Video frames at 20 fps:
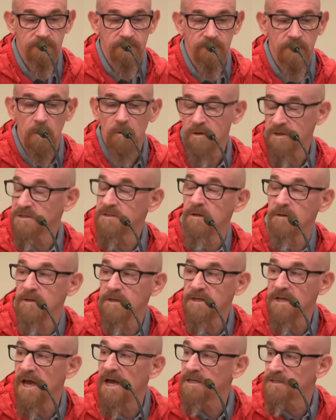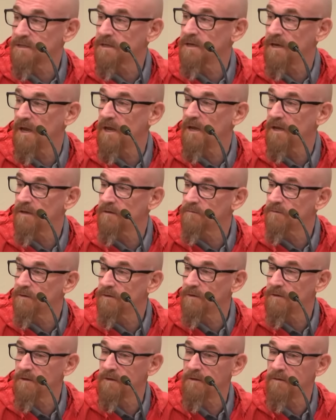focus on the task at hand.
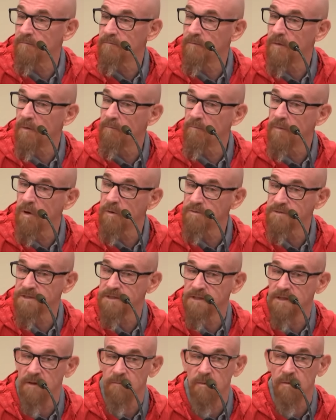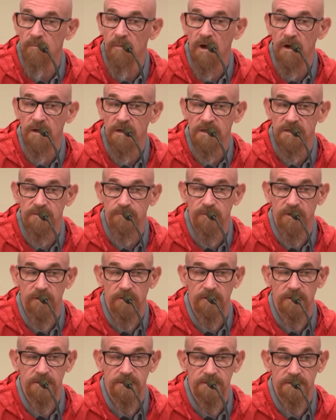Most of them, in my
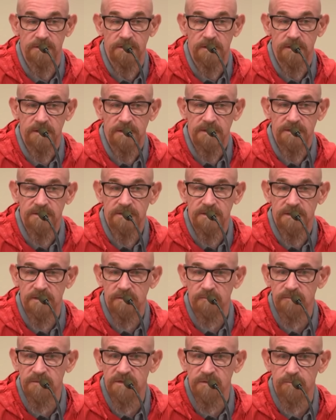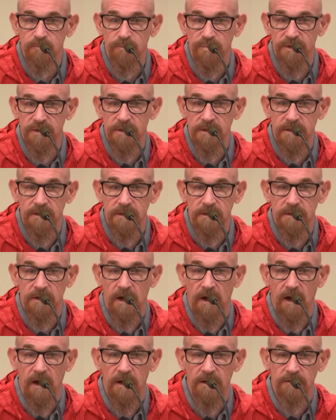experience, seem to be
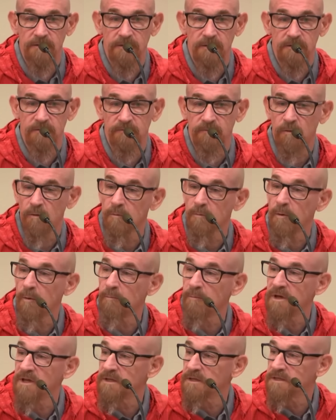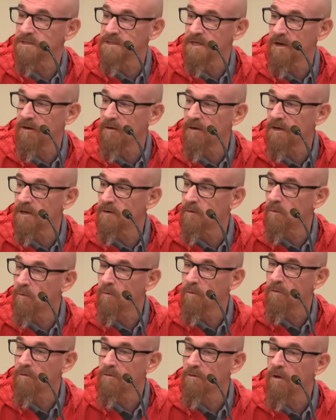either former military
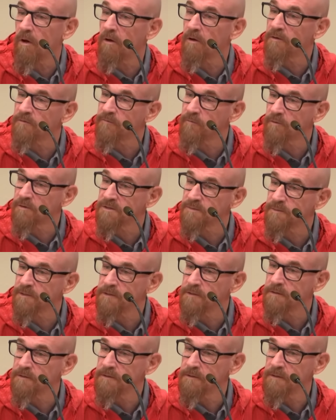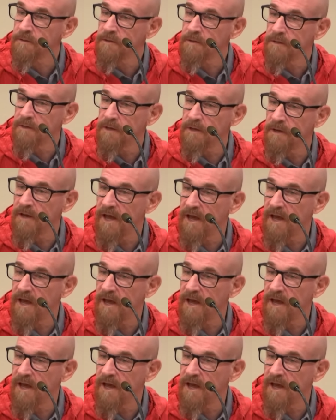or law enforcement and